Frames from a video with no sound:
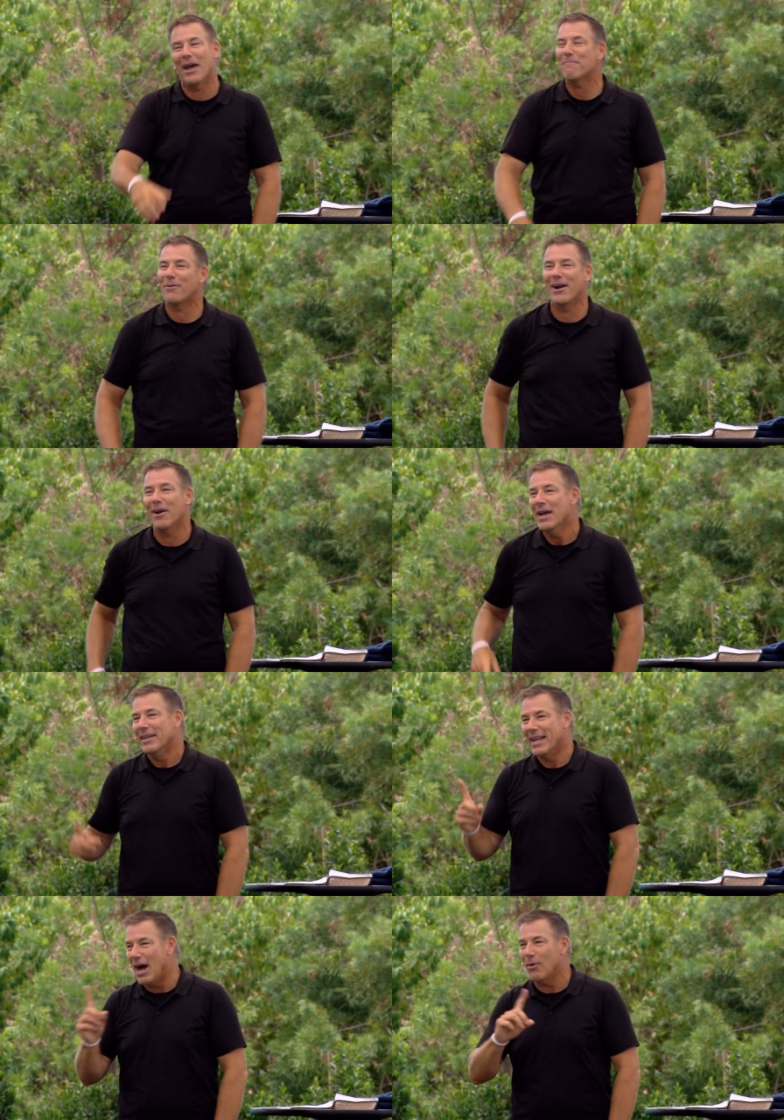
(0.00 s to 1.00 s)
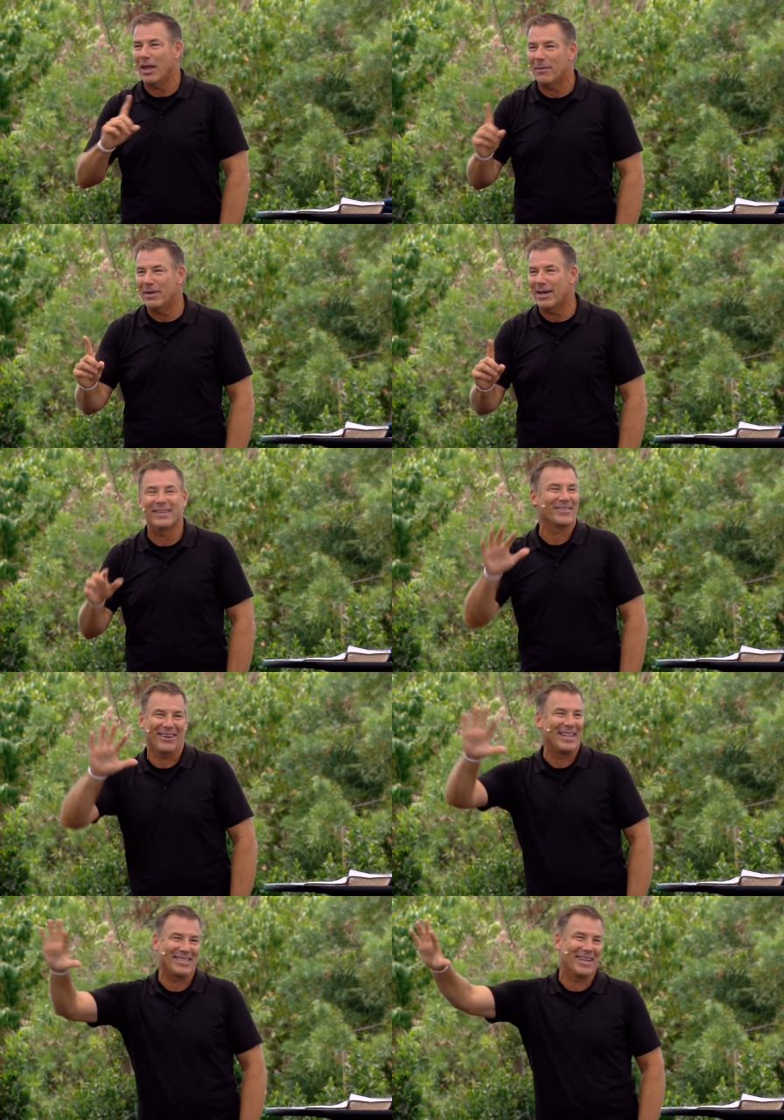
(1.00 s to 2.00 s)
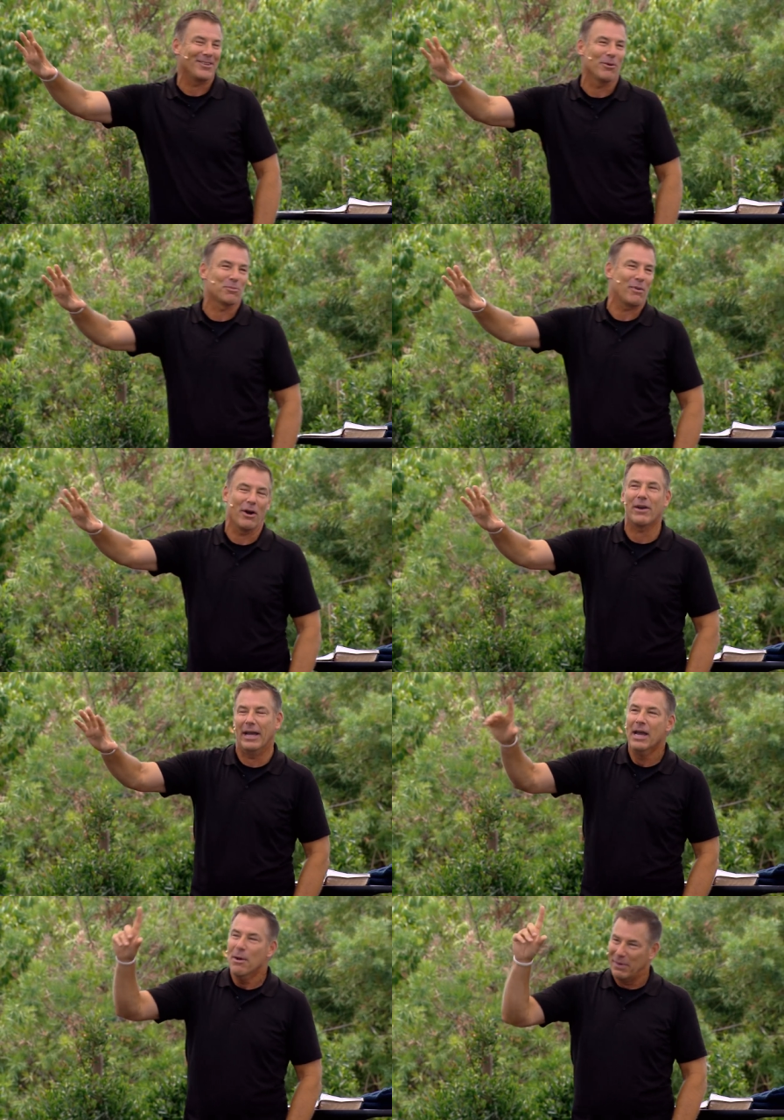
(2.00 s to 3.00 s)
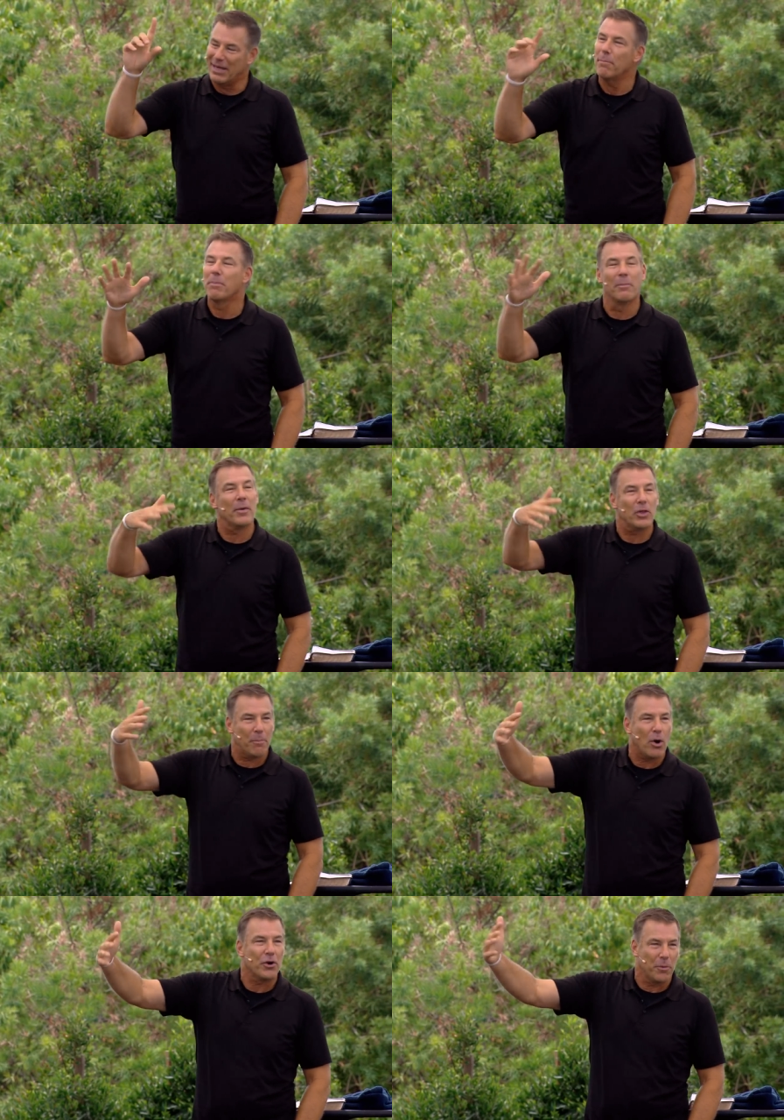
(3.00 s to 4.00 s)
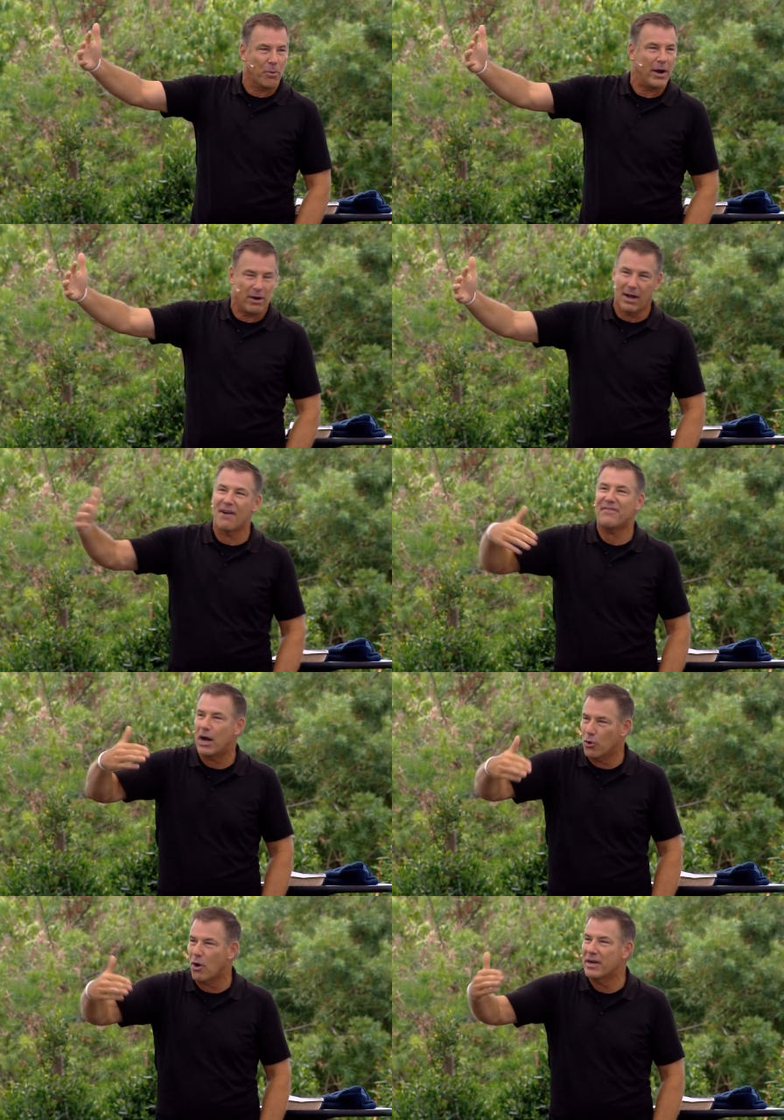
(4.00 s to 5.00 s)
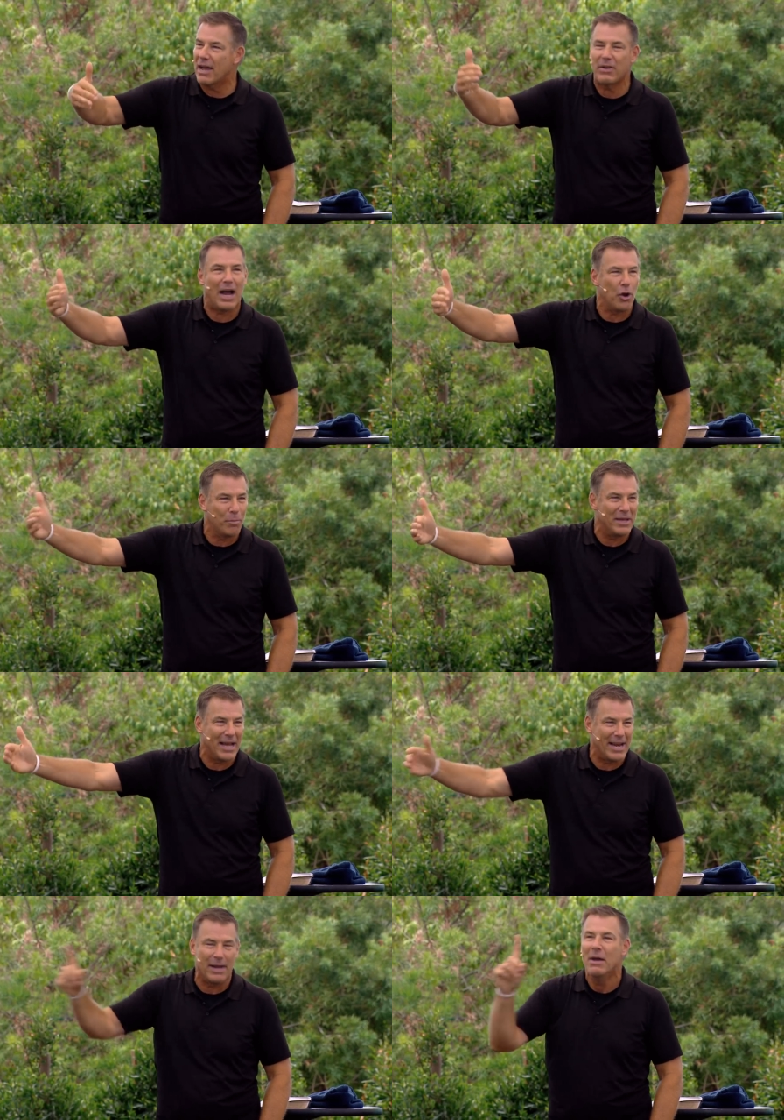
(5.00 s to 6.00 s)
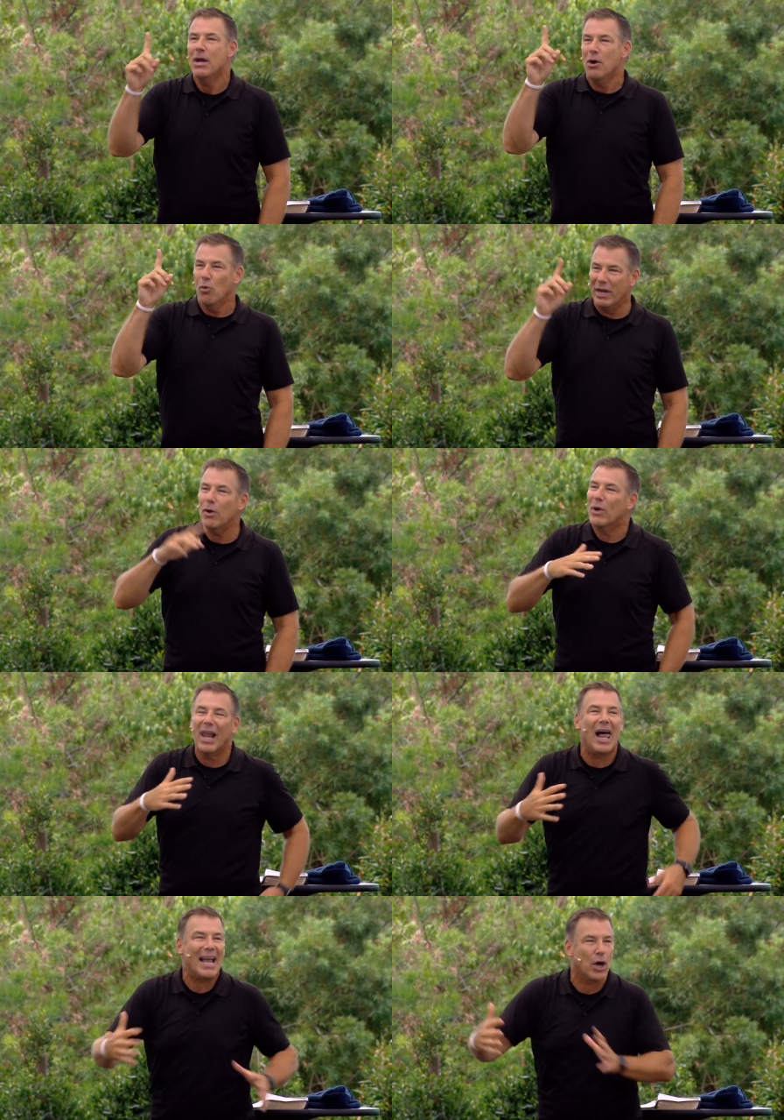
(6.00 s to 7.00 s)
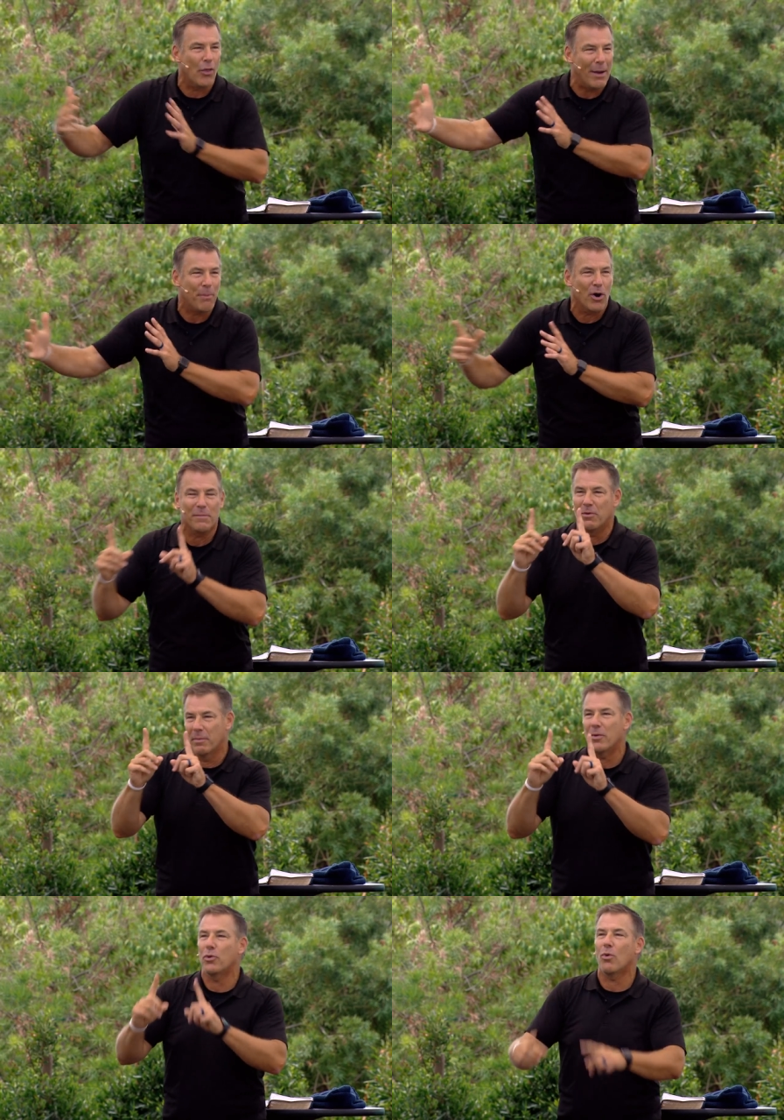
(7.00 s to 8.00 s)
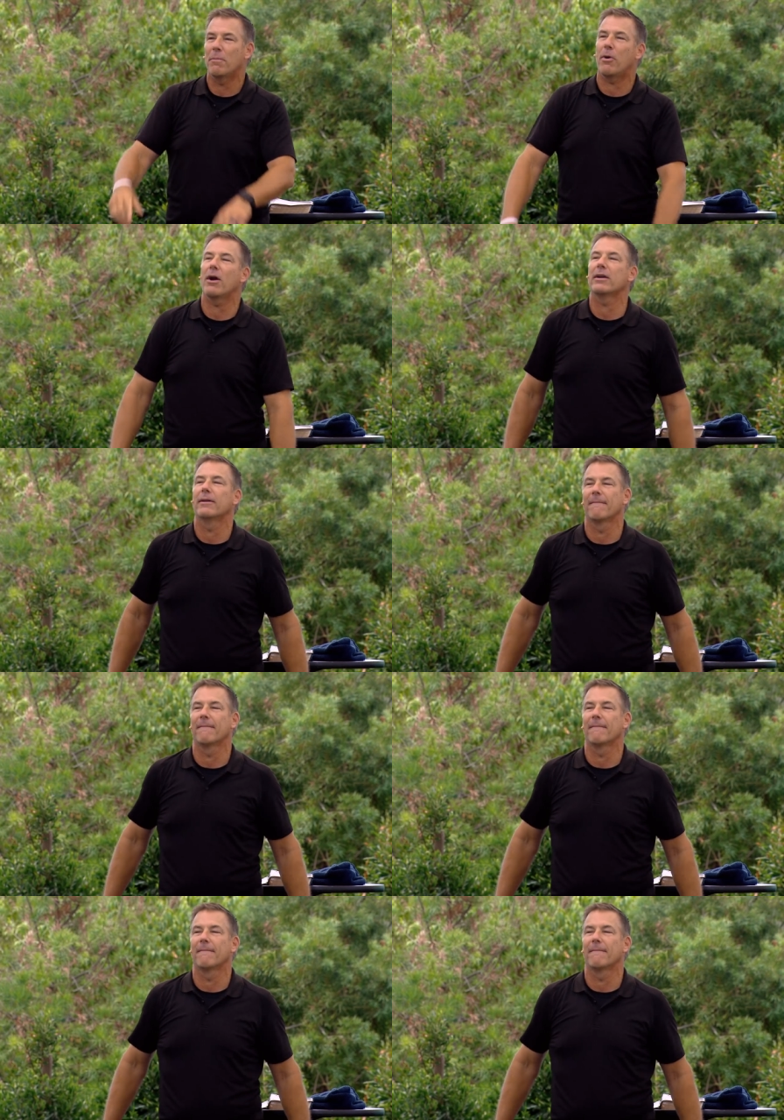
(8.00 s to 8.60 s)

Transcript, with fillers: that prayer. Now I lay me down. It's really, that's not the Lord's Prayer, okay? But they, remember the part of the prayer Our Father art in heaven, hallowed be thy name. We, we like all that part, but remember the one part?